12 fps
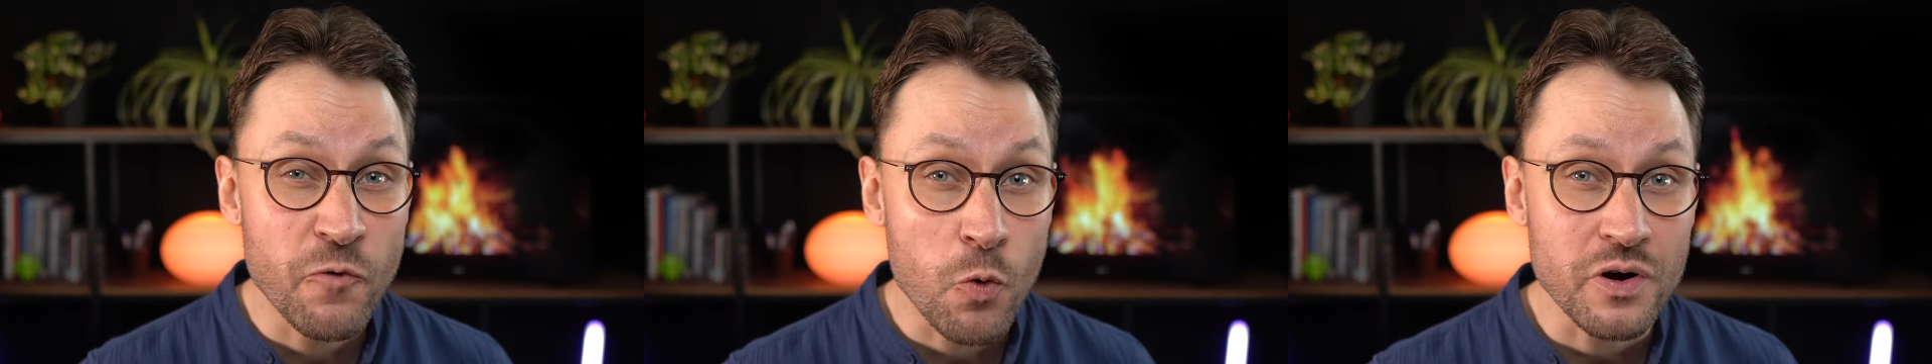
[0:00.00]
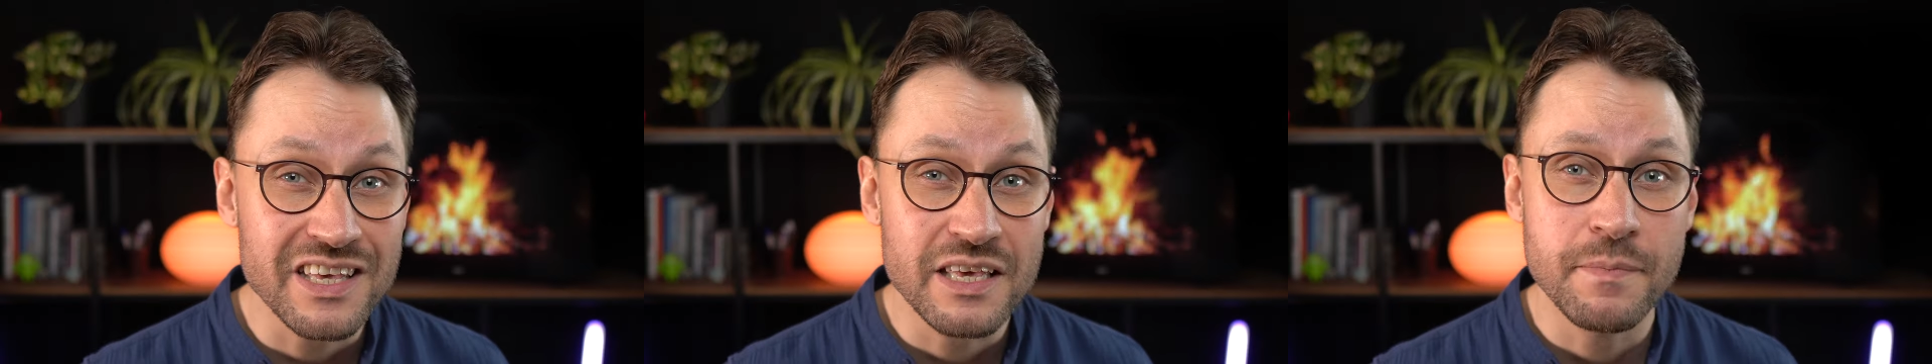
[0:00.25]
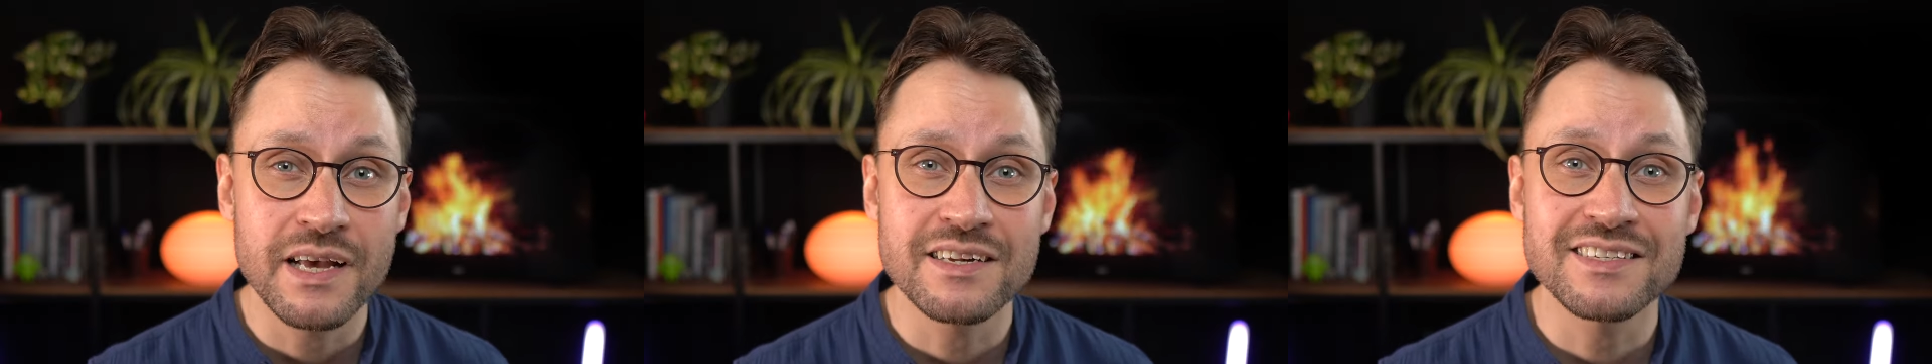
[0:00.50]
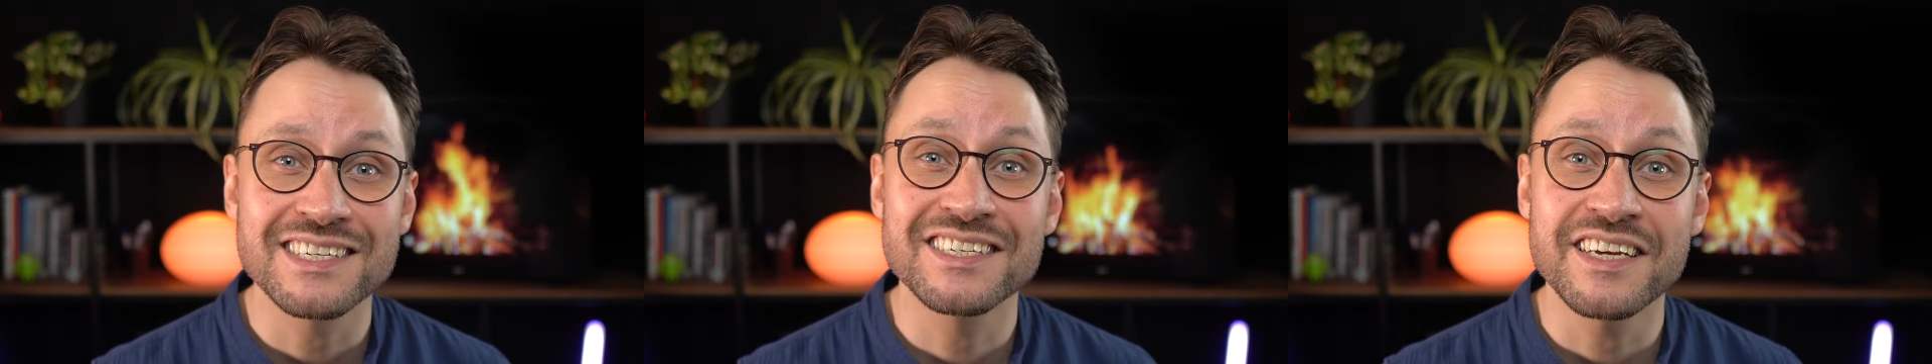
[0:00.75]
four
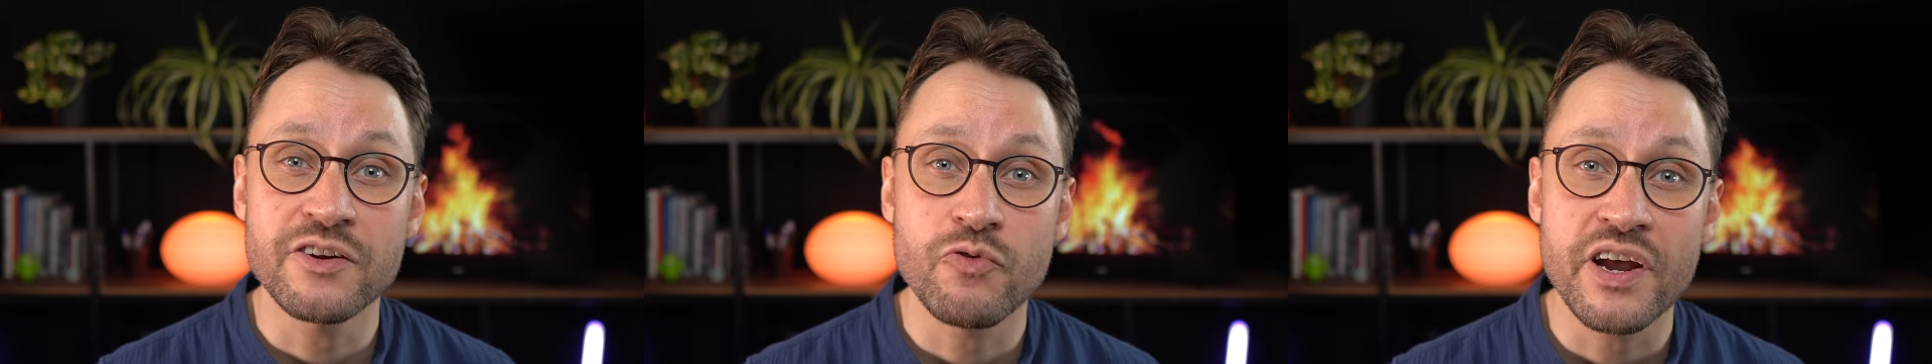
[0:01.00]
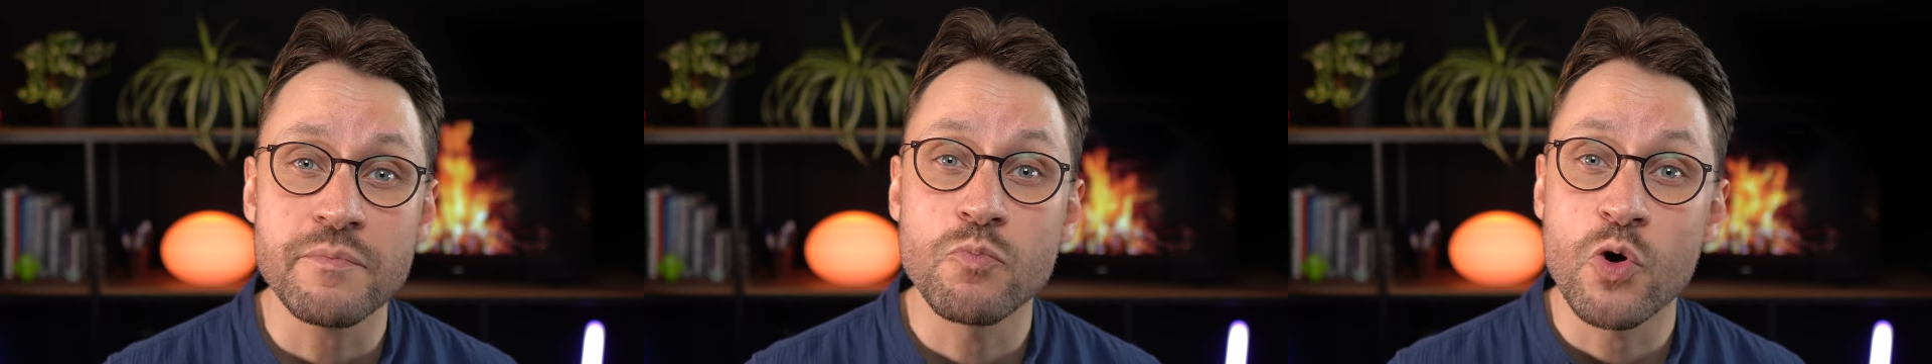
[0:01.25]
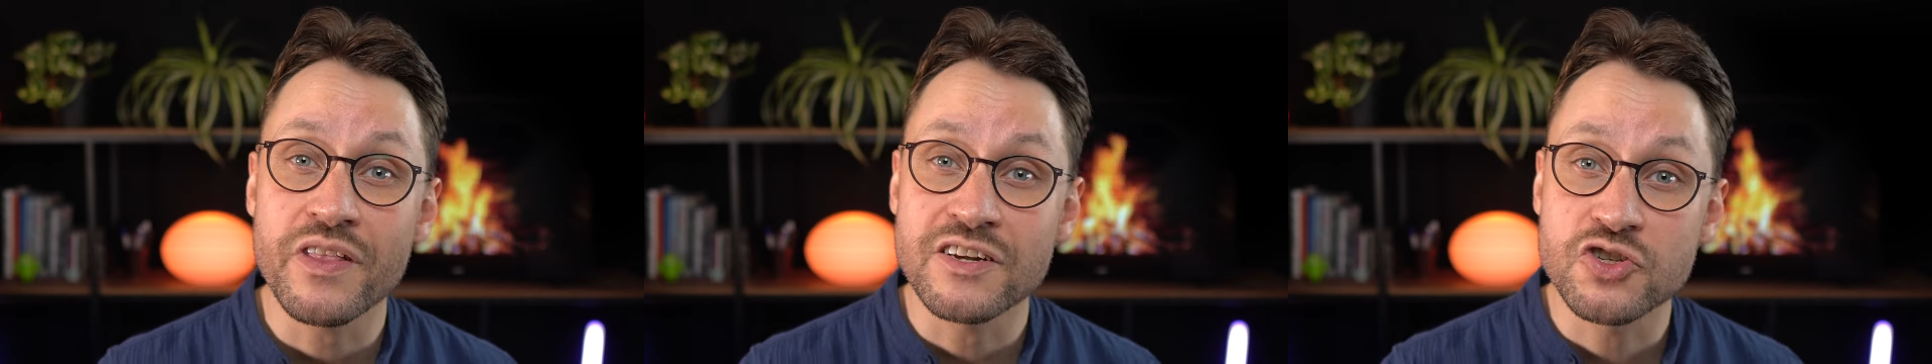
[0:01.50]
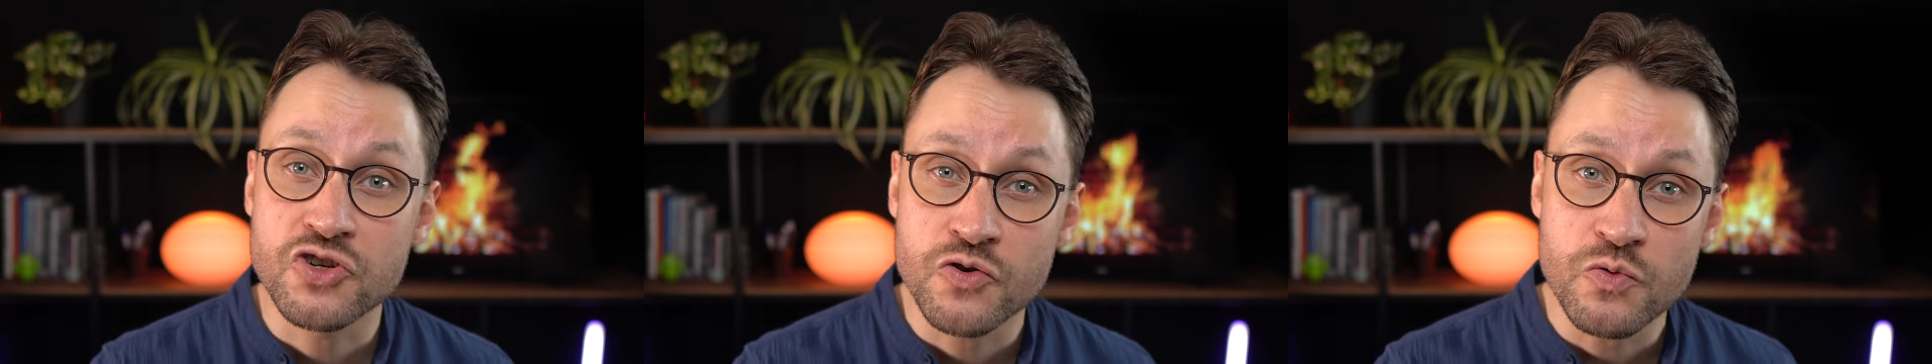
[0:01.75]
emails that generated more
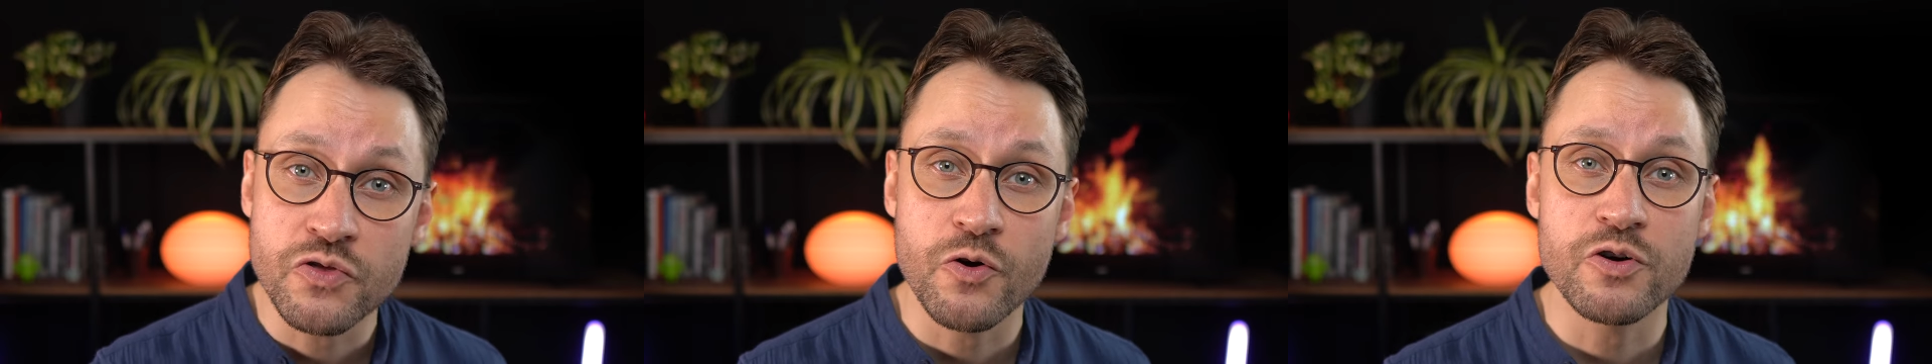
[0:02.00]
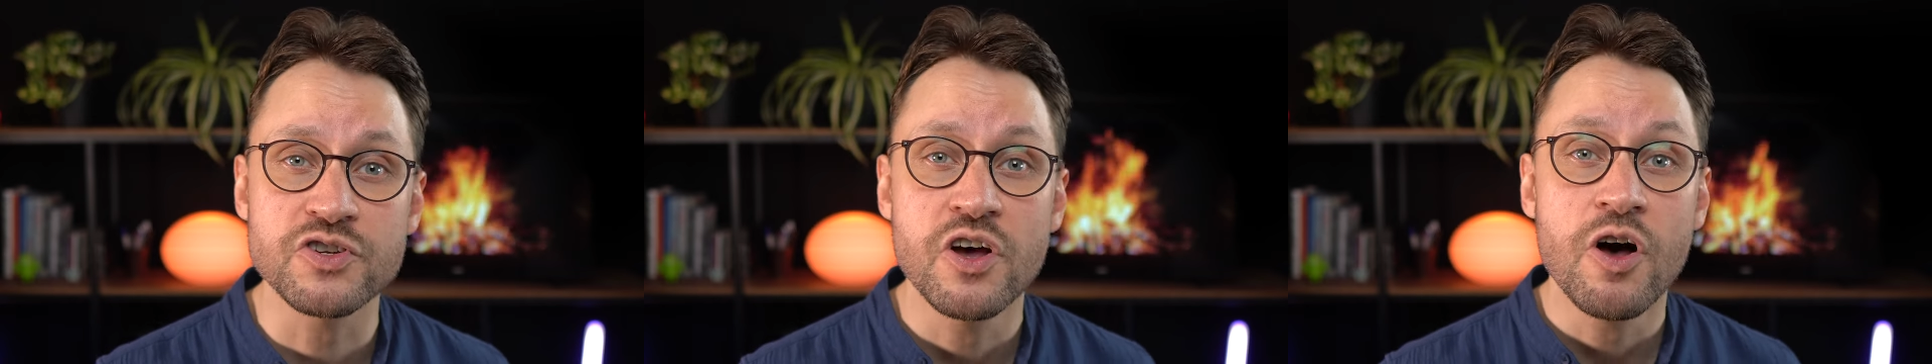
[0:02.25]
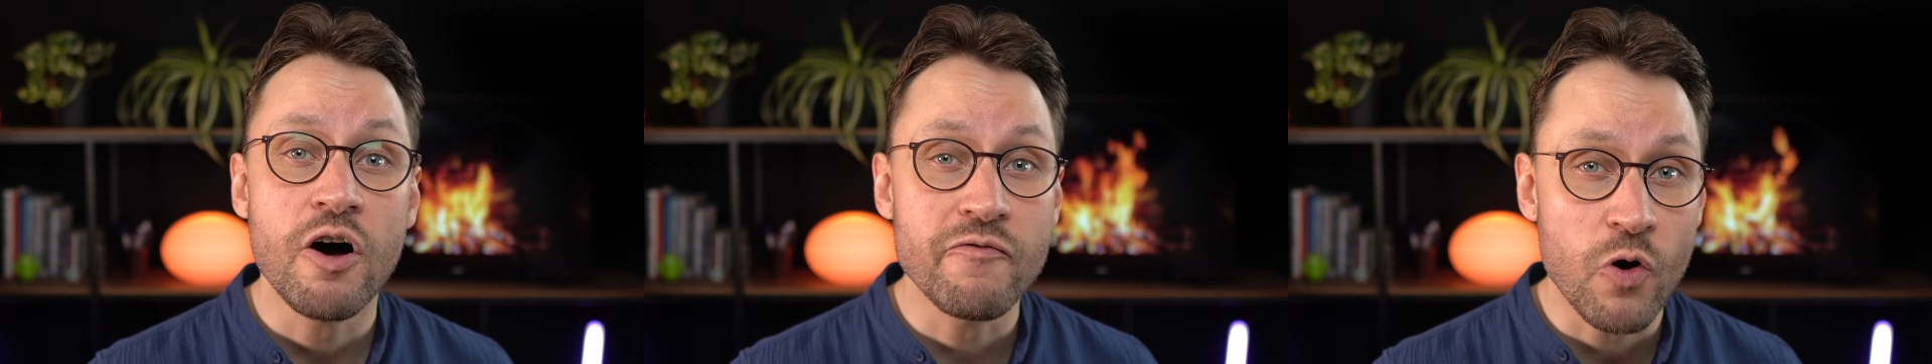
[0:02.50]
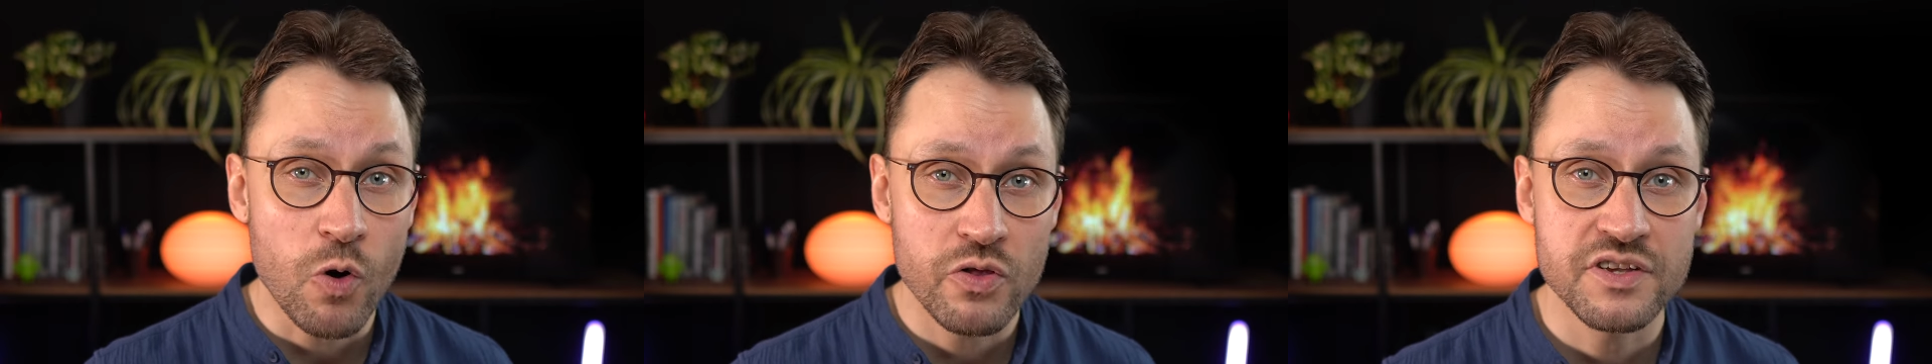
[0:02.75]
than two thirds
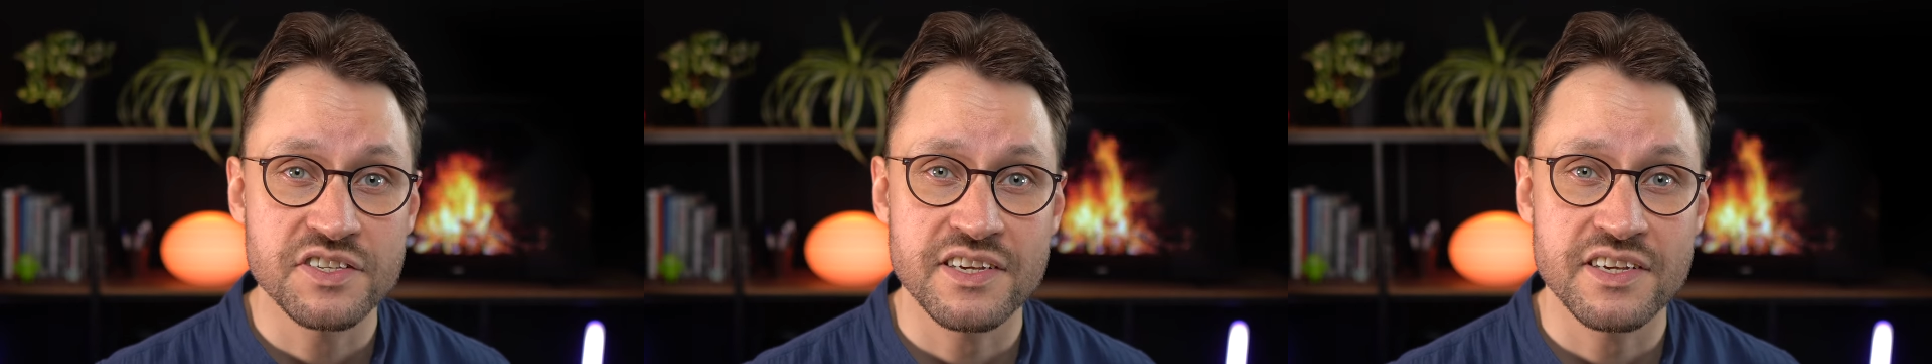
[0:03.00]
of all the